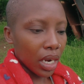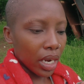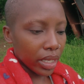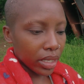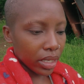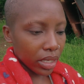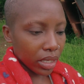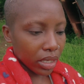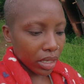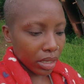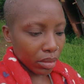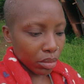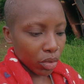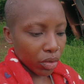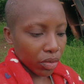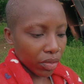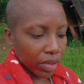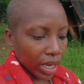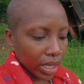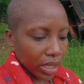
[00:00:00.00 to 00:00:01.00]
let's just
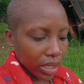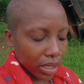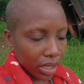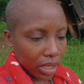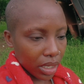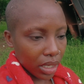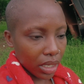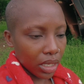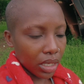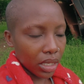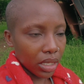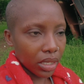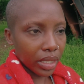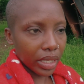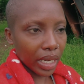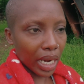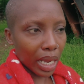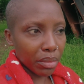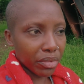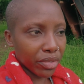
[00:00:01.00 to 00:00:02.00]
remove that key
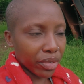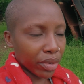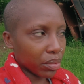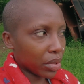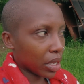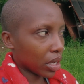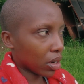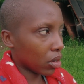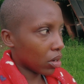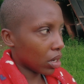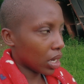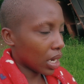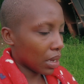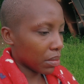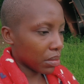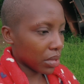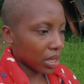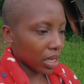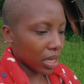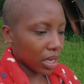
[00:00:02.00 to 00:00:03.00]
slab from the
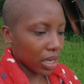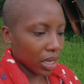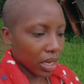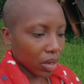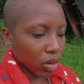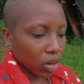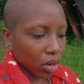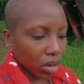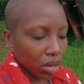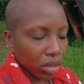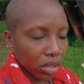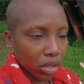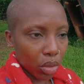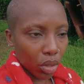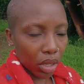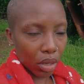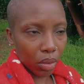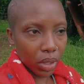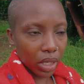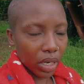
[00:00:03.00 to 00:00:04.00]
column, the
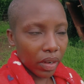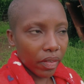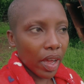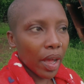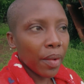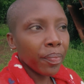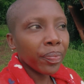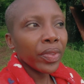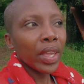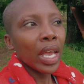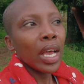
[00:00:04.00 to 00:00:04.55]
kokoto, the whatever.